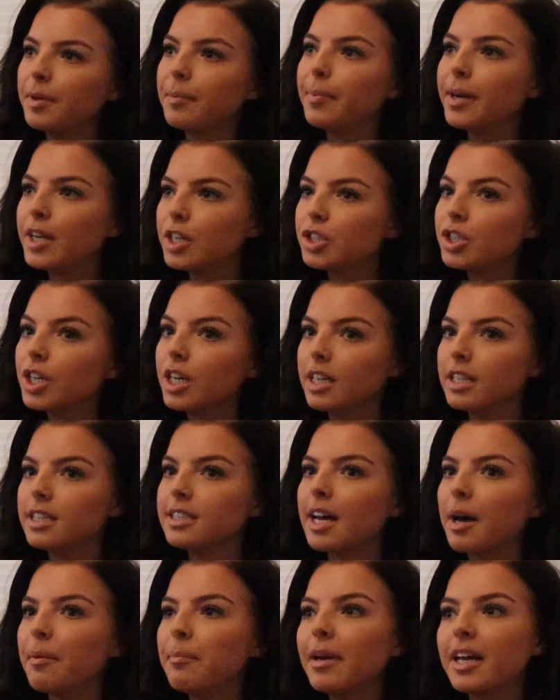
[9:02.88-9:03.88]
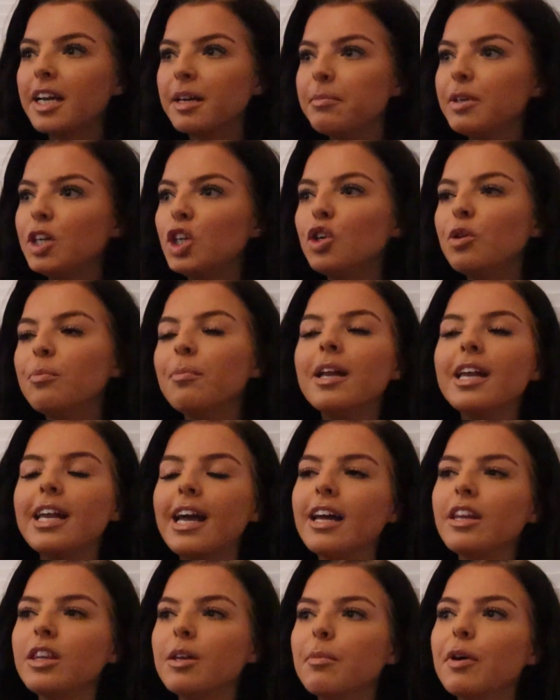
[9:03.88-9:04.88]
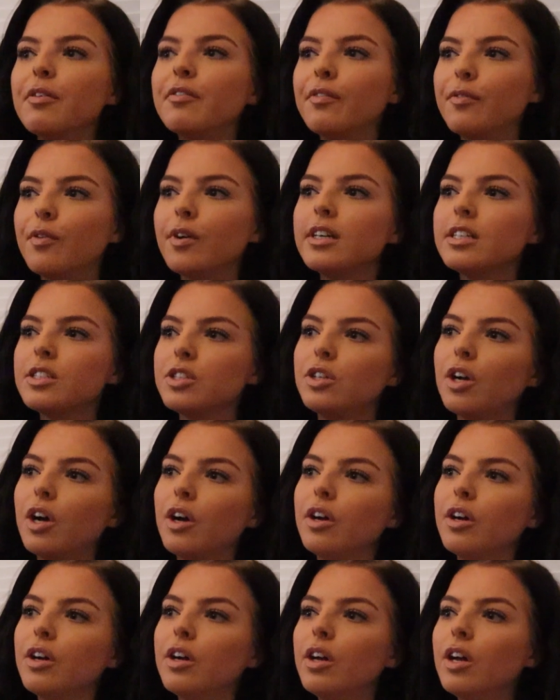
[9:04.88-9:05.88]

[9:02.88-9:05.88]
me pictures and make me humiliate them over voice note.